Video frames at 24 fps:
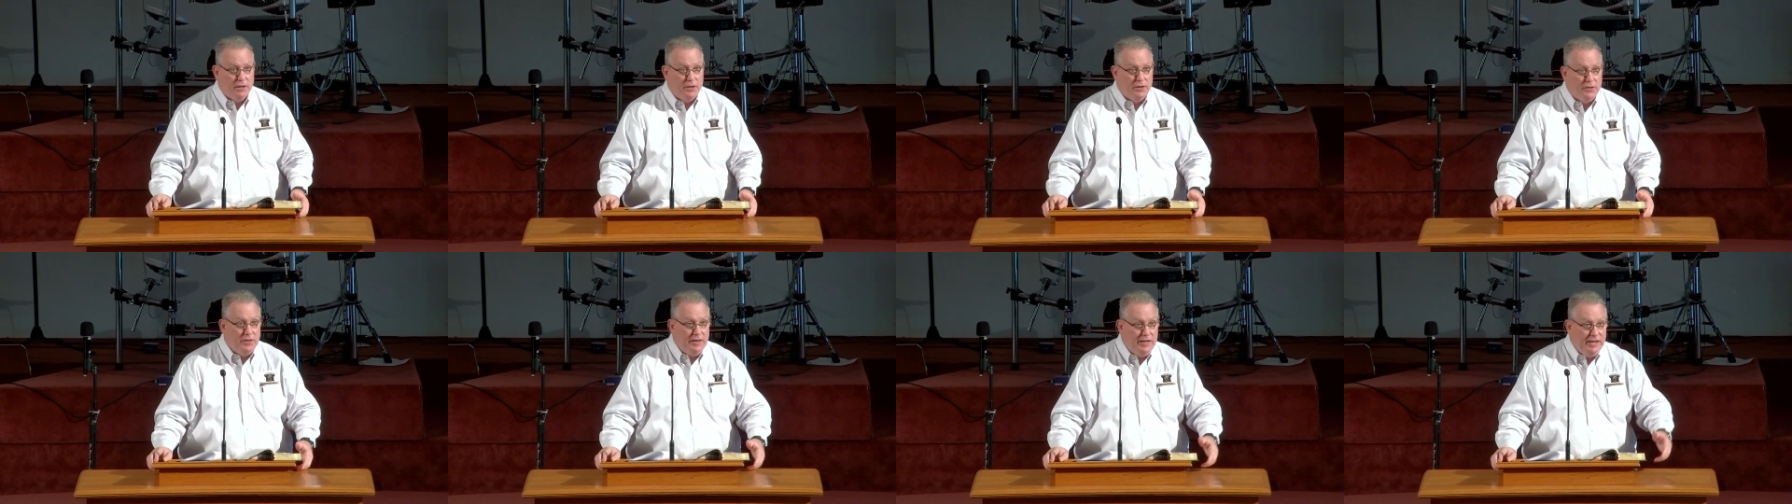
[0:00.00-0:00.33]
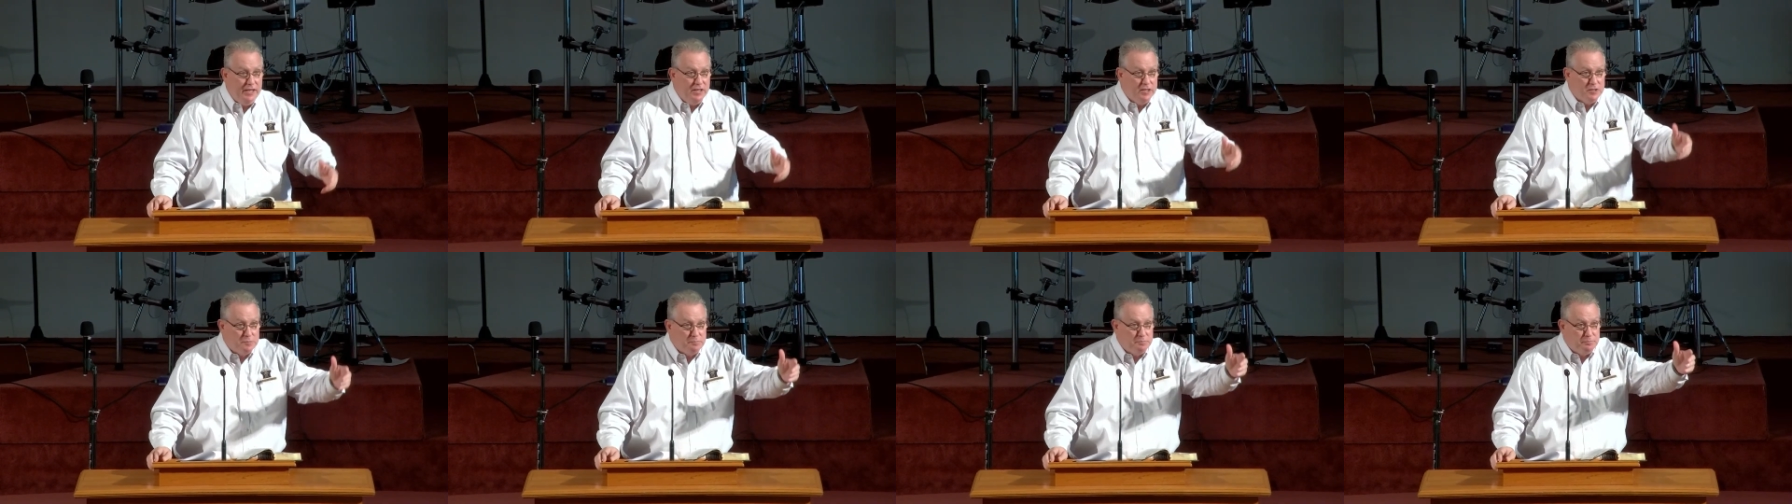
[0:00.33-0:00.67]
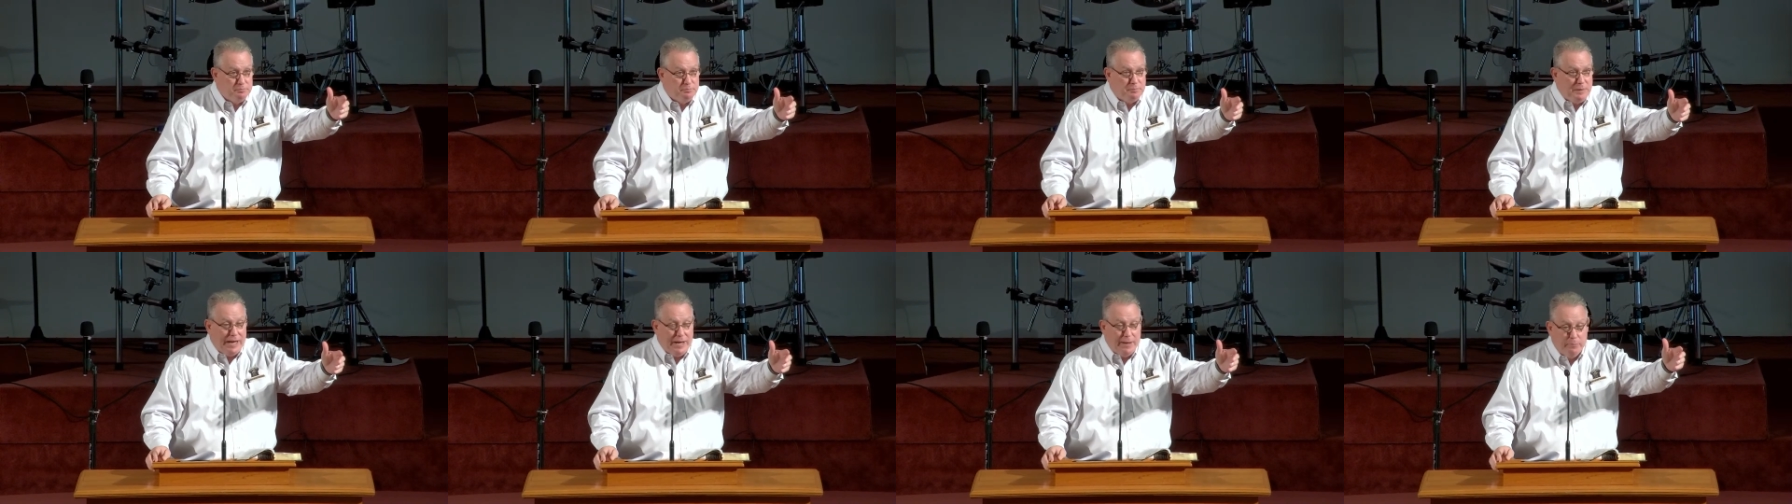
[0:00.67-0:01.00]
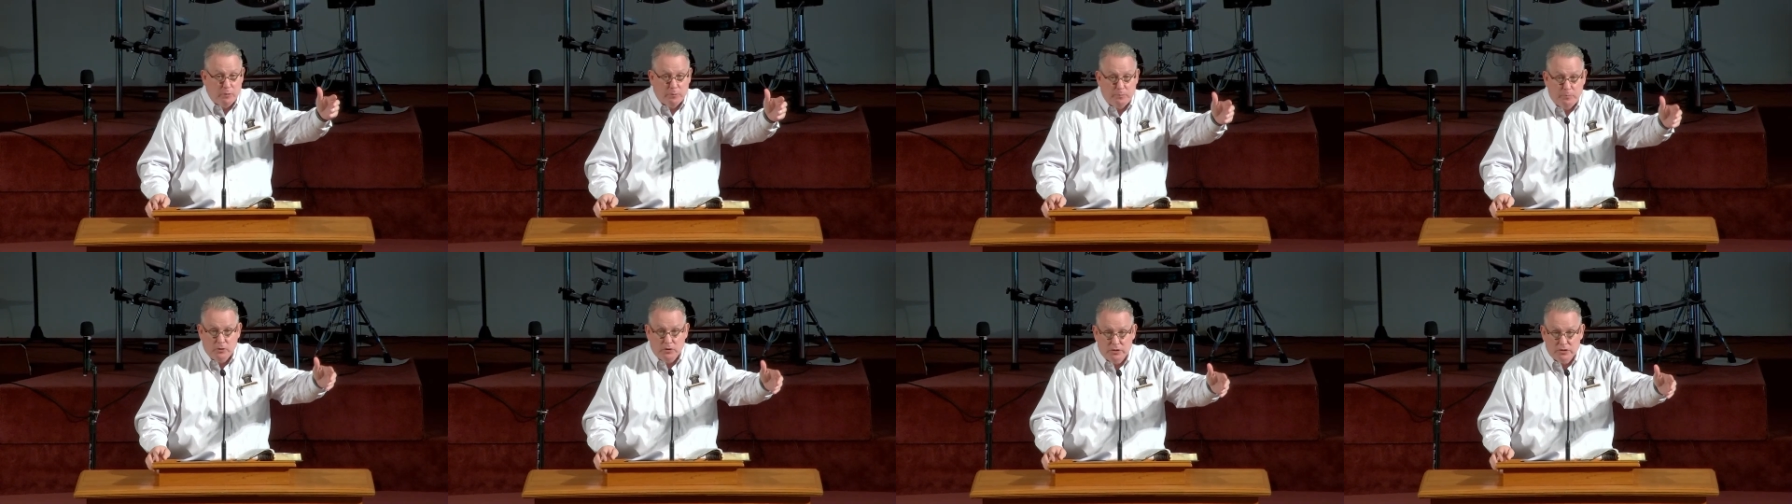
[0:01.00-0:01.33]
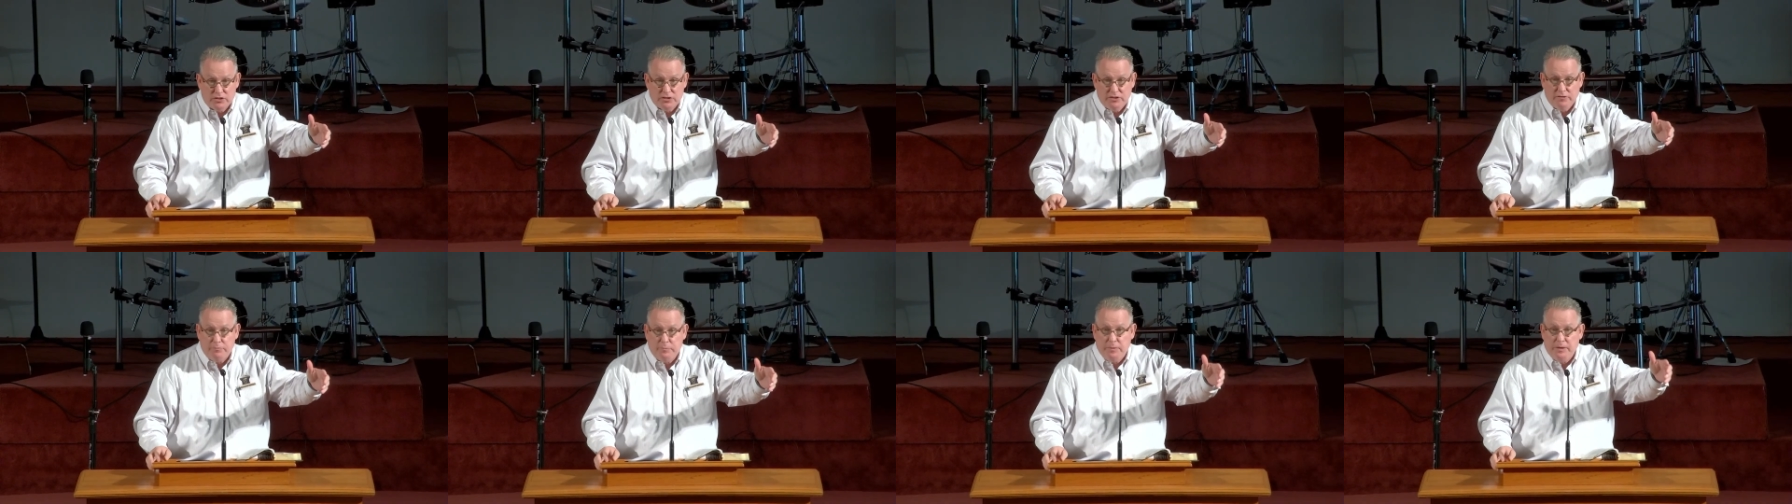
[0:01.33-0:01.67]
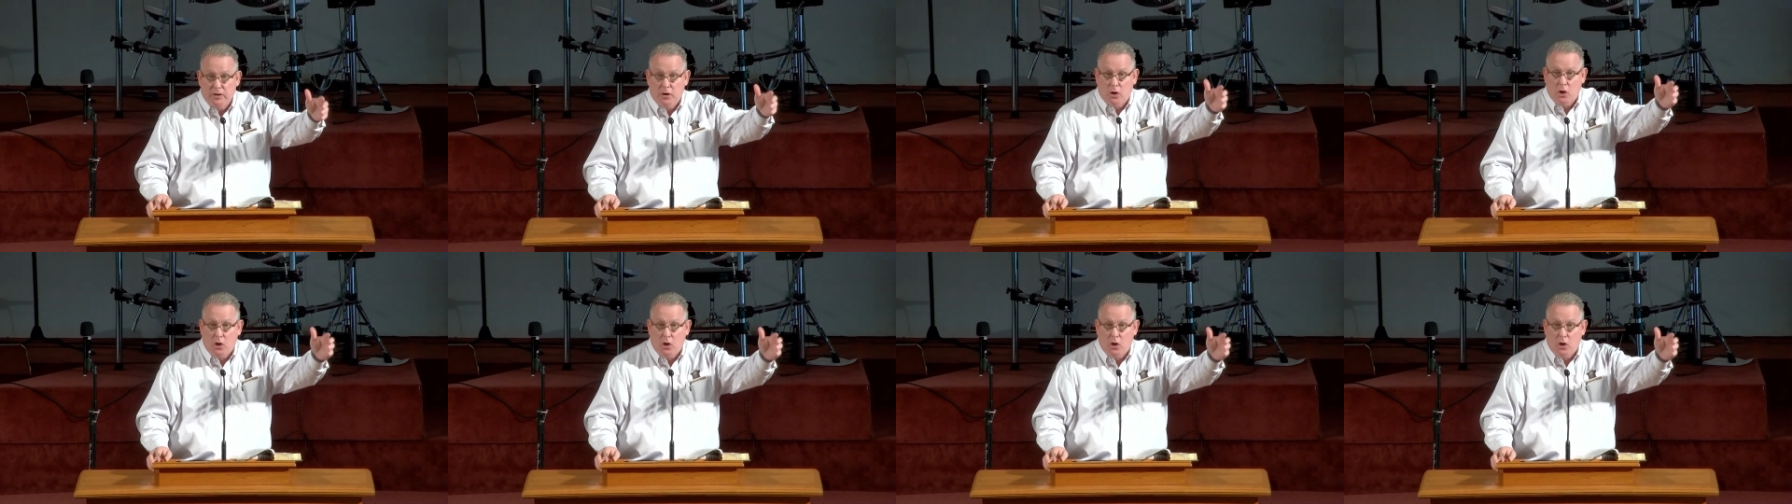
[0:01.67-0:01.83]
these Bible books have been